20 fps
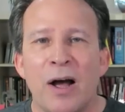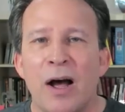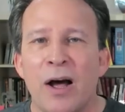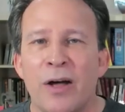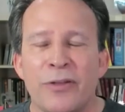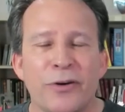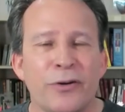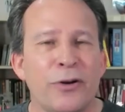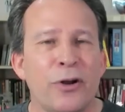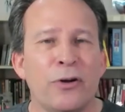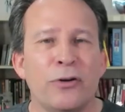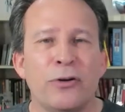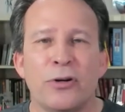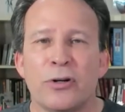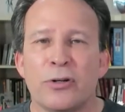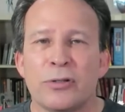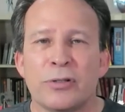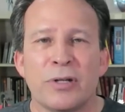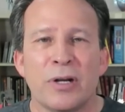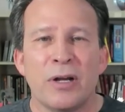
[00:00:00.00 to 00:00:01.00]
Other
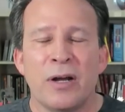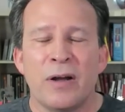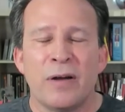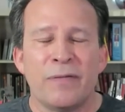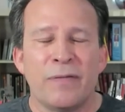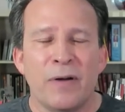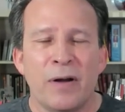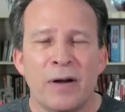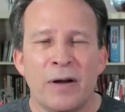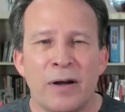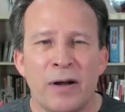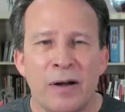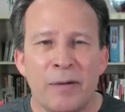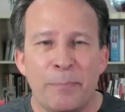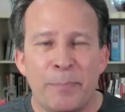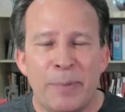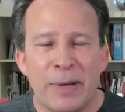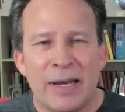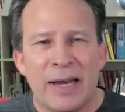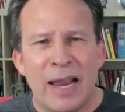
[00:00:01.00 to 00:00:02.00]
donors
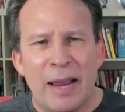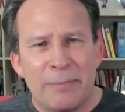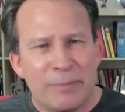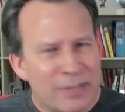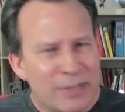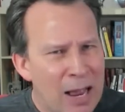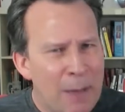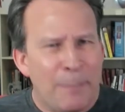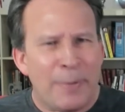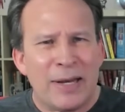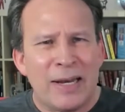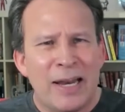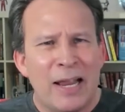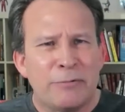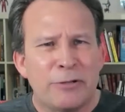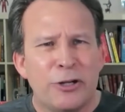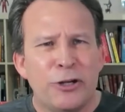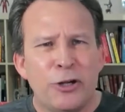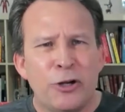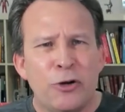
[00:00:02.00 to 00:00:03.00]
of big names, not big
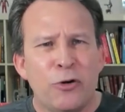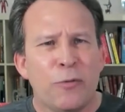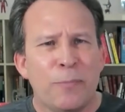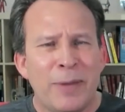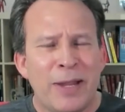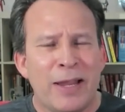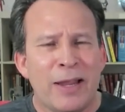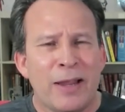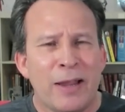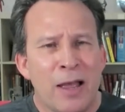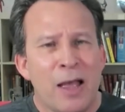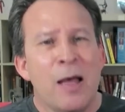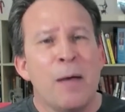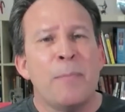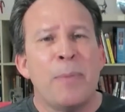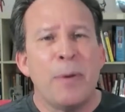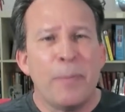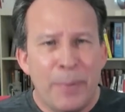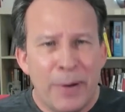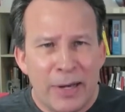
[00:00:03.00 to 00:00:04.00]
names of you or me,
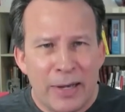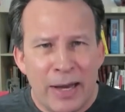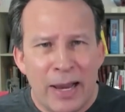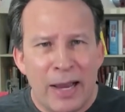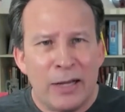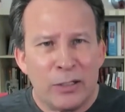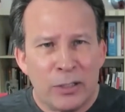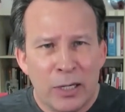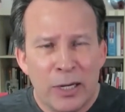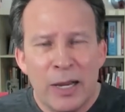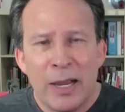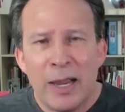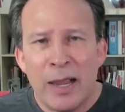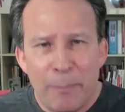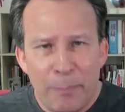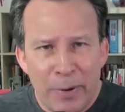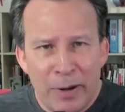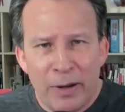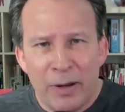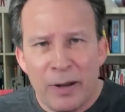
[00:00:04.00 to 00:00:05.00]
but big names
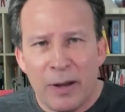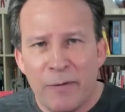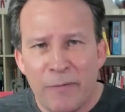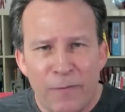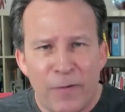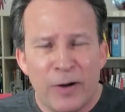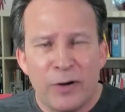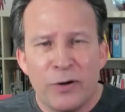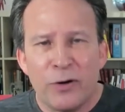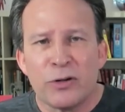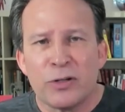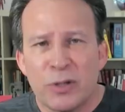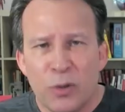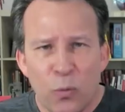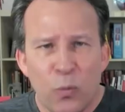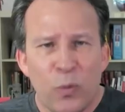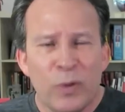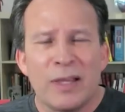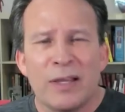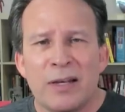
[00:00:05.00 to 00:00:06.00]
and big funders
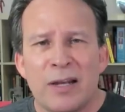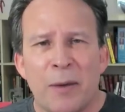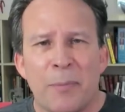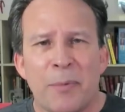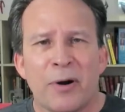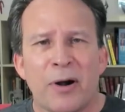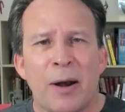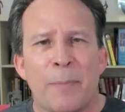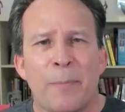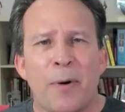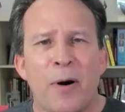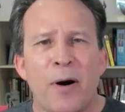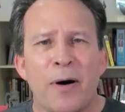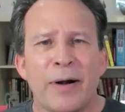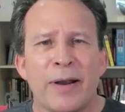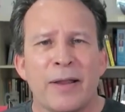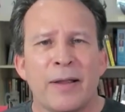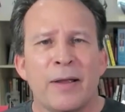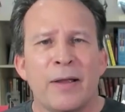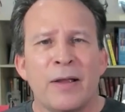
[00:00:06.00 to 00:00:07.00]
within the Democrat
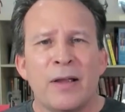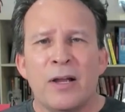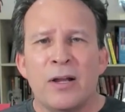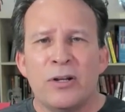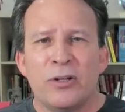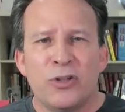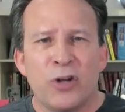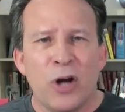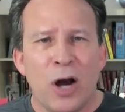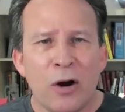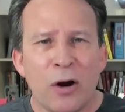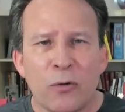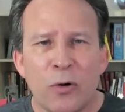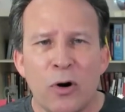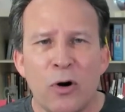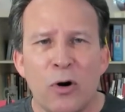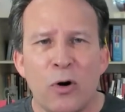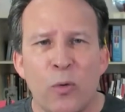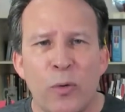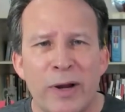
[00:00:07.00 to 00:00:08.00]
Party. John
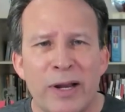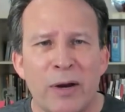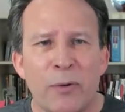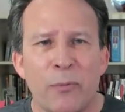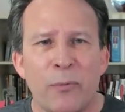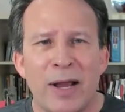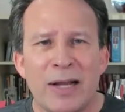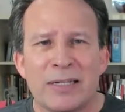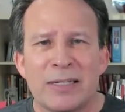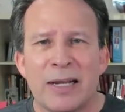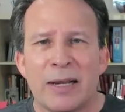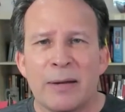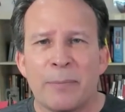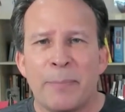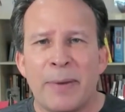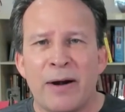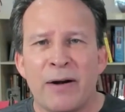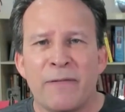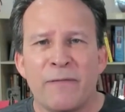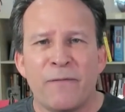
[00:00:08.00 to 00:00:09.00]
Crow, William Resnick,
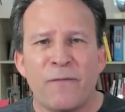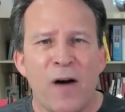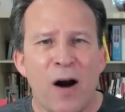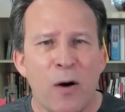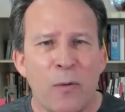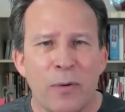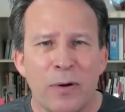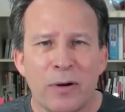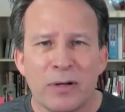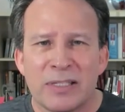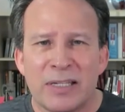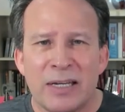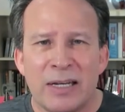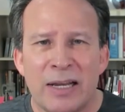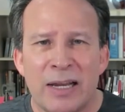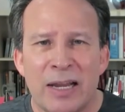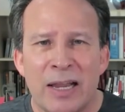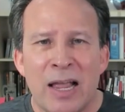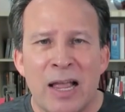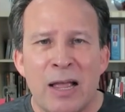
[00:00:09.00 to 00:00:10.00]
Barron Farwell,
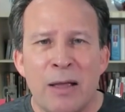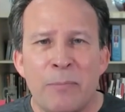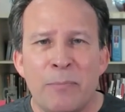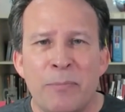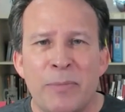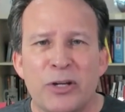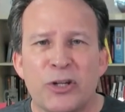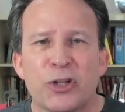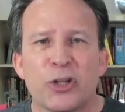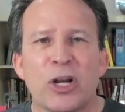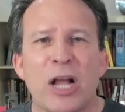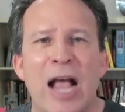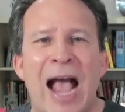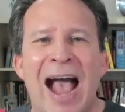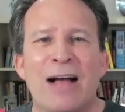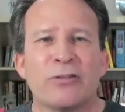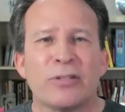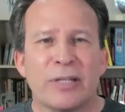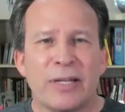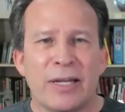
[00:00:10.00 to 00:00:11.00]
Cindy
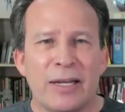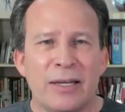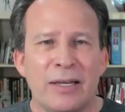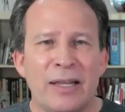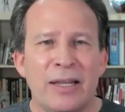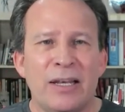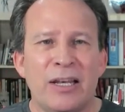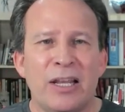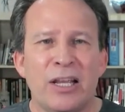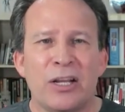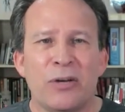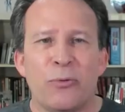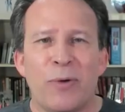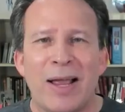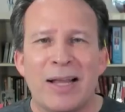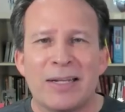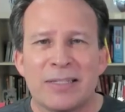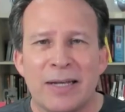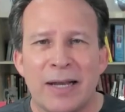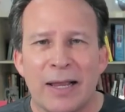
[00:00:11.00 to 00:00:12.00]
Mishkowski, Linda
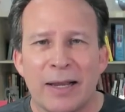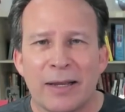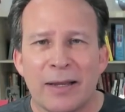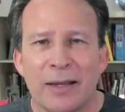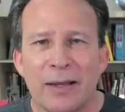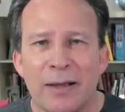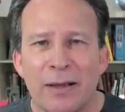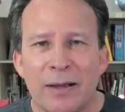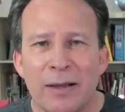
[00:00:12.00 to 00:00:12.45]
Resnick.